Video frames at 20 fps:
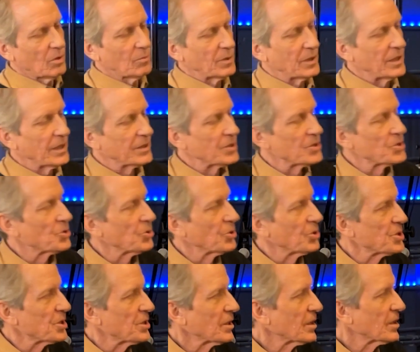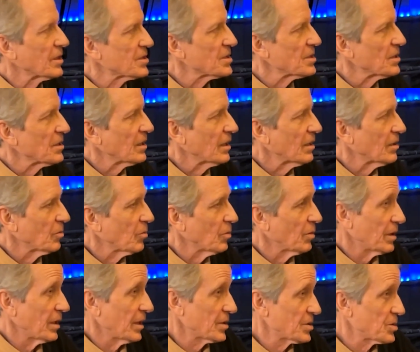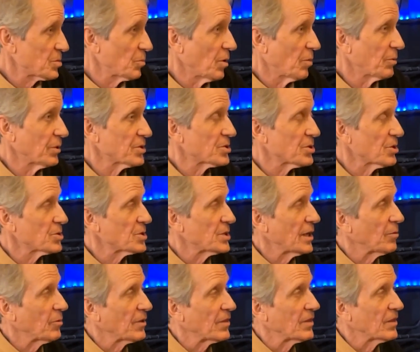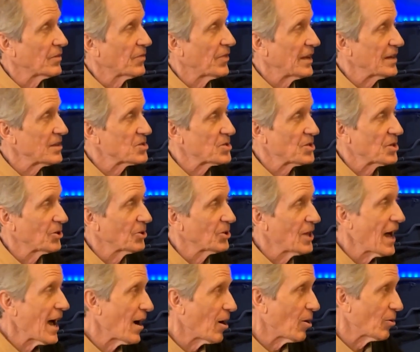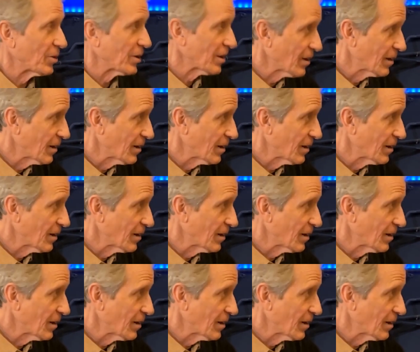we like distortion because it's what we associate with things that are loud.